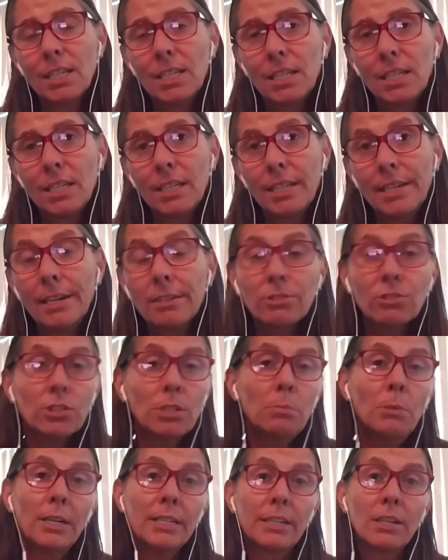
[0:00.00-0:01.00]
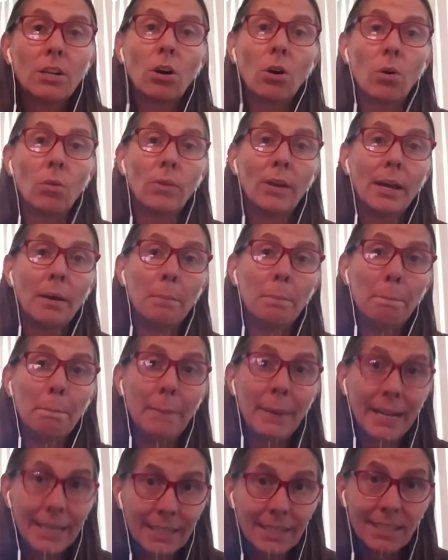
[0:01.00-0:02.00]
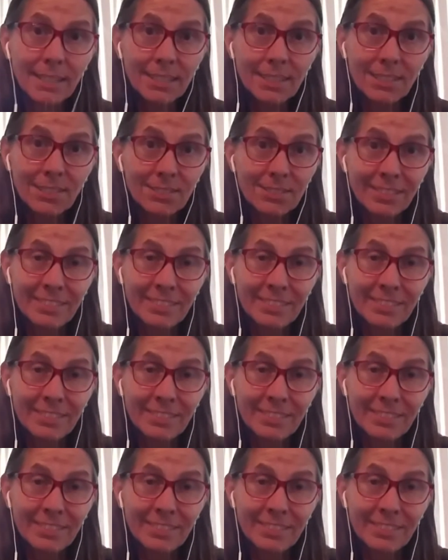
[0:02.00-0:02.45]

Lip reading: Now, some might call that mania.